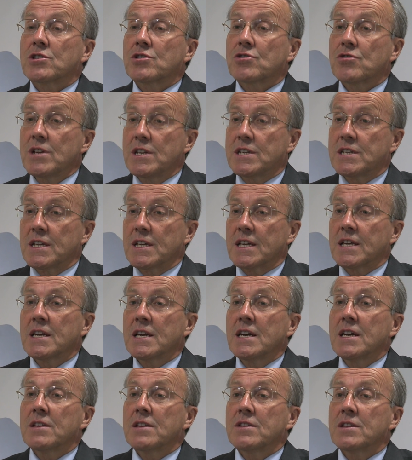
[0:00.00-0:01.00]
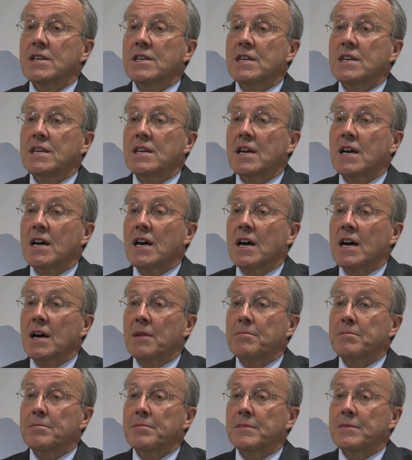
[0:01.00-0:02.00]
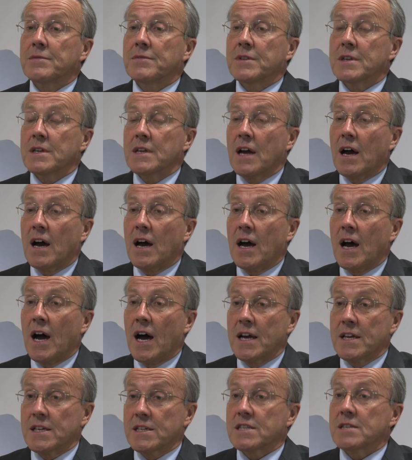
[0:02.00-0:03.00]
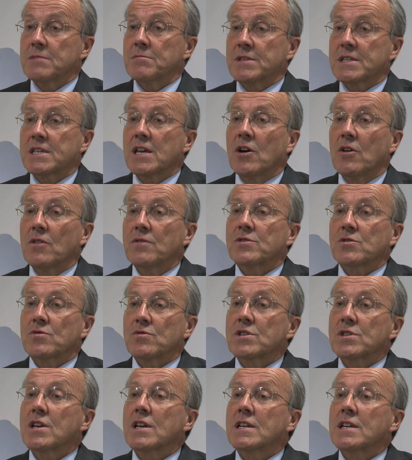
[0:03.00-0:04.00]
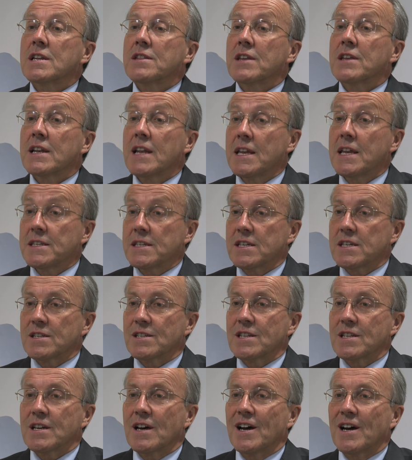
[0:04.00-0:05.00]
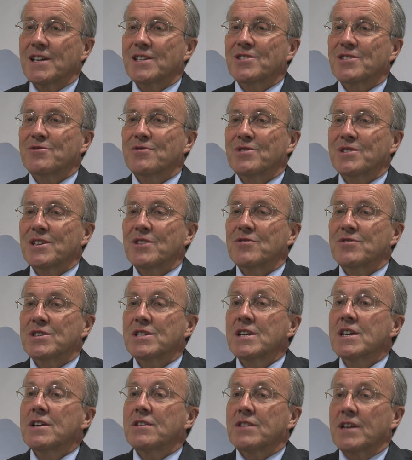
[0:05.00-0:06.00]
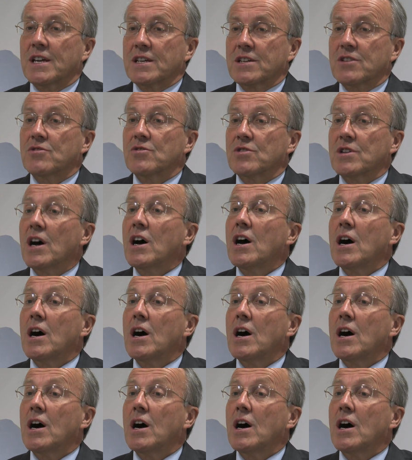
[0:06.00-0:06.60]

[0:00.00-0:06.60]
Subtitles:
treating the eyes themselves, or certainly the lenses of the eyes, to a dose that could